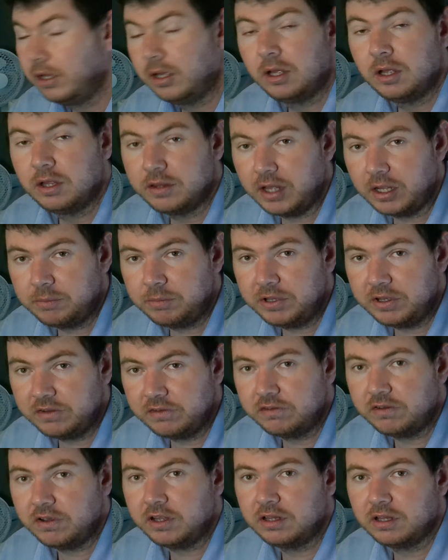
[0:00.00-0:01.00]
That being
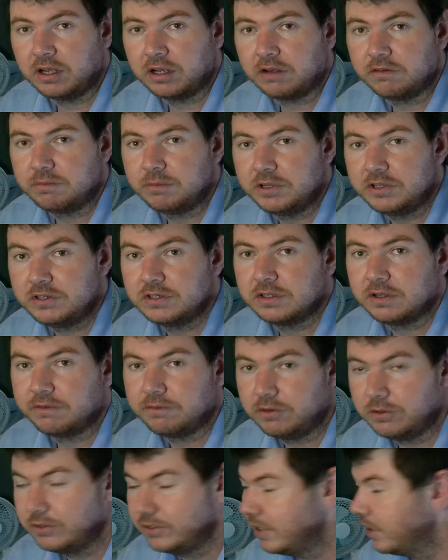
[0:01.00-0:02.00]
said, like I've mentioned, I've
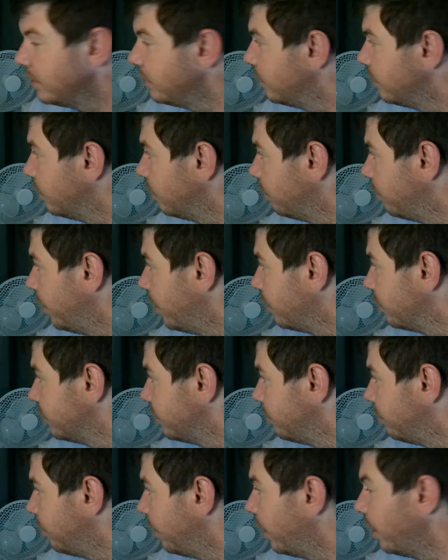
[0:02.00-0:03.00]
used the external power
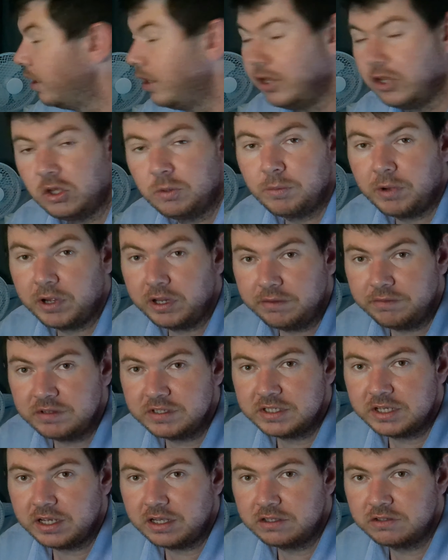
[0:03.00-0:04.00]
supply. You might even
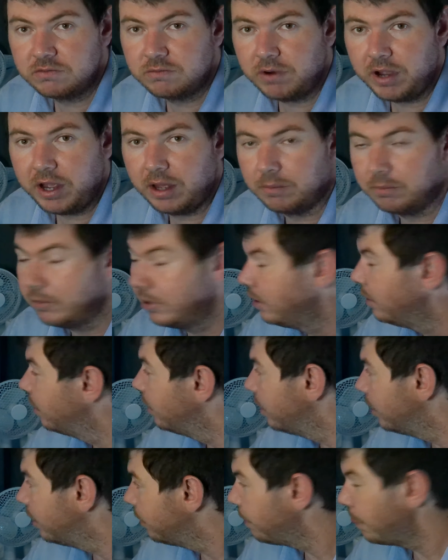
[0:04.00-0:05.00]
say it's RAM.
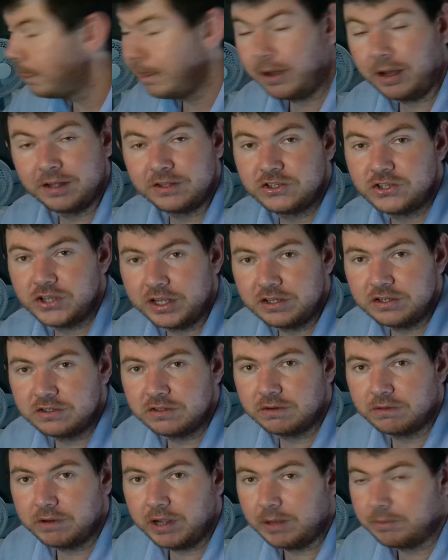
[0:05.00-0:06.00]
I changed the
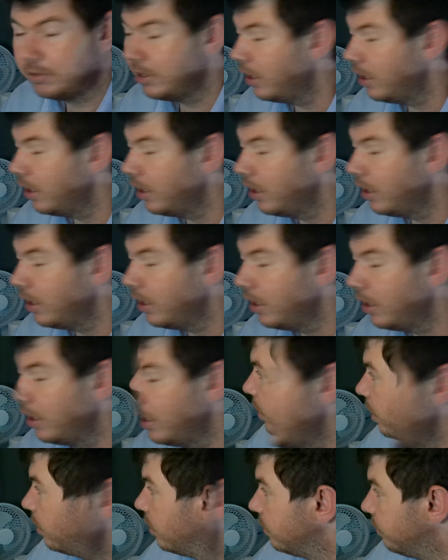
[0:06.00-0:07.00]
RAM. You can even
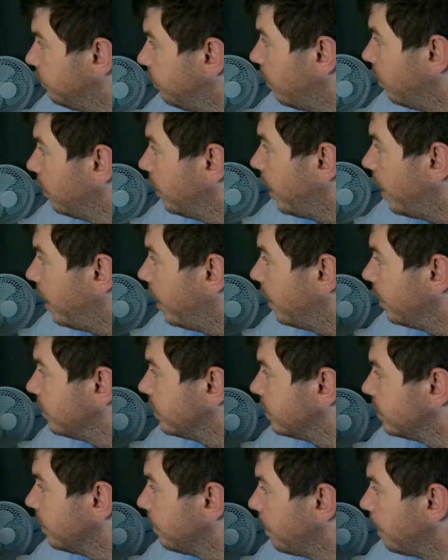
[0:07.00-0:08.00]
go as far
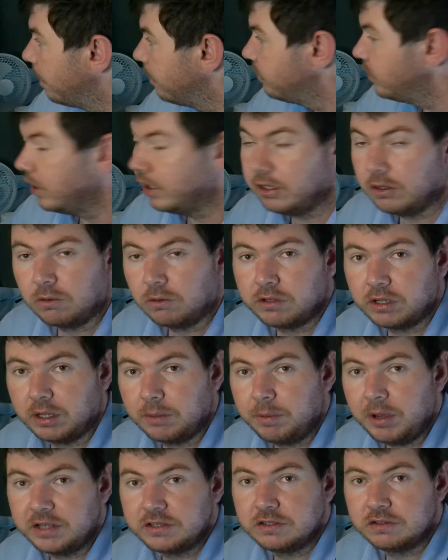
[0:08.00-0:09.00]
as checking all the
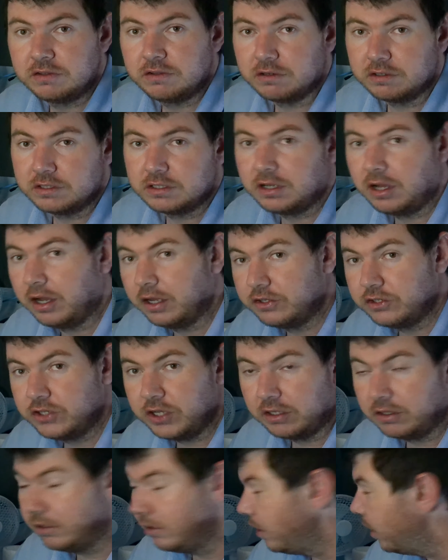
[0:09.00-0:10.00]
capacitors. I
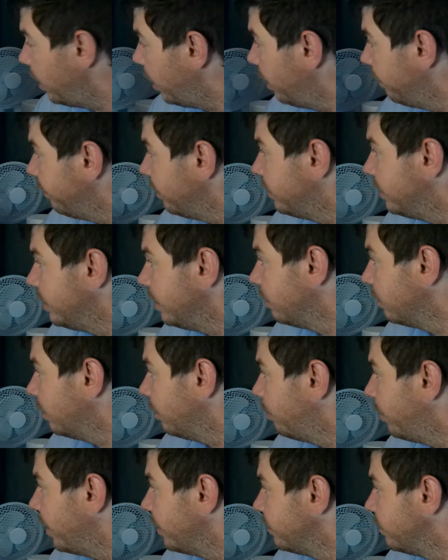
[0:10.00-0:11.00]
checked every single
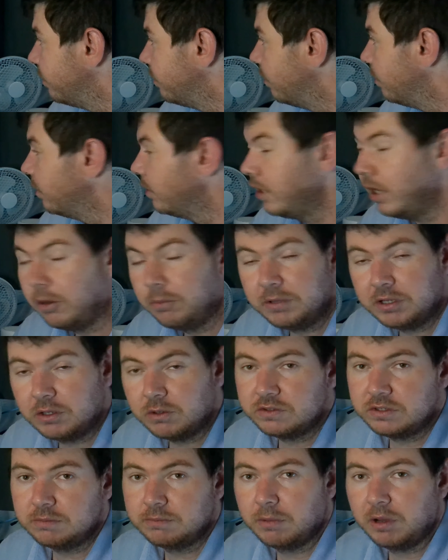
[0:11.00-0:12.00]
capacitor. Now, because
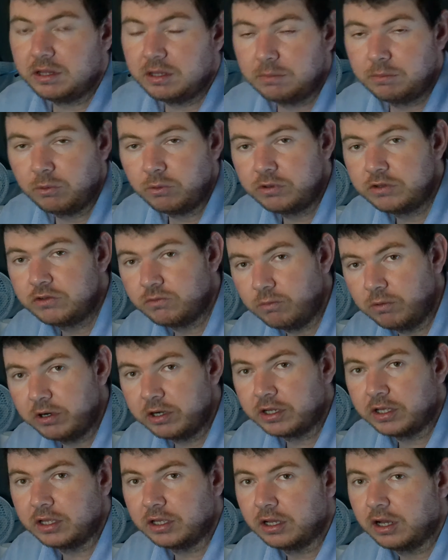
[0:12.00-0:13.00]
the motherboard is
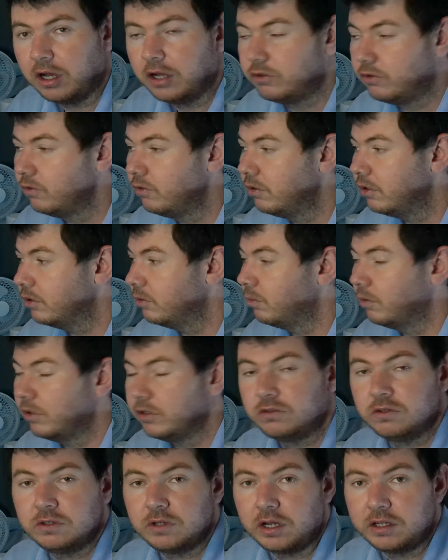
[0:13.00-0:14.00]
working, I do not want
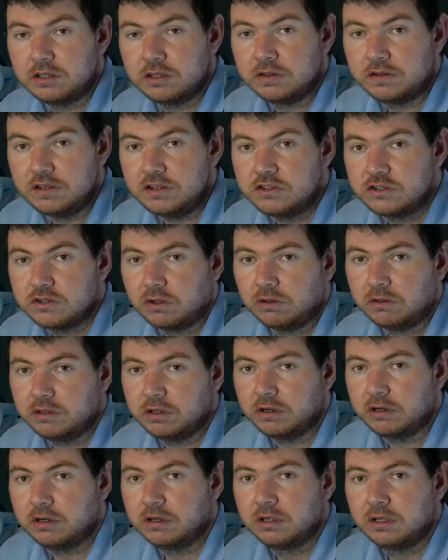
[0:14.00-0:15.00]
to
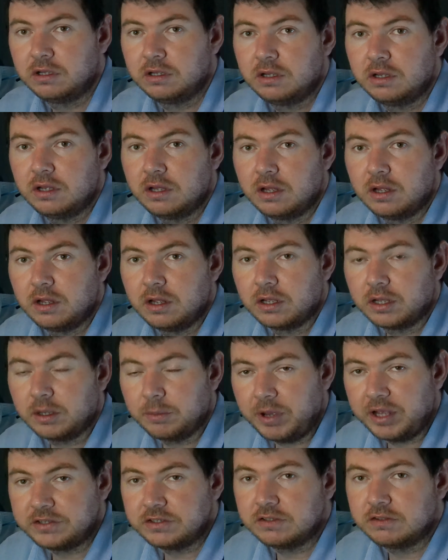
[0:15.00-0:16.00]
desolder
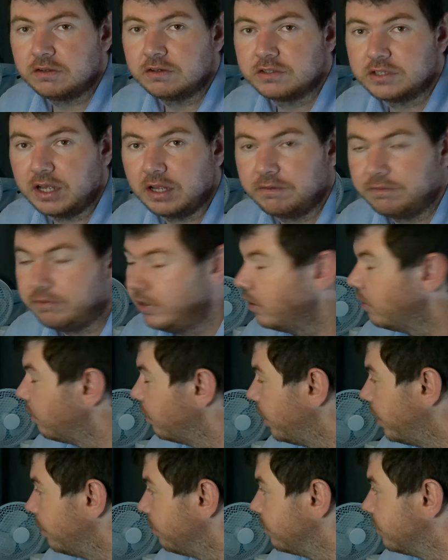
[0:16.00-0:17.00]
capacitors and
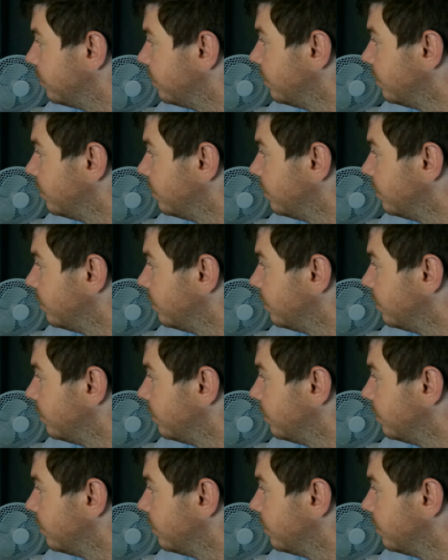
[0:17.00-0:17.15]
VRMs.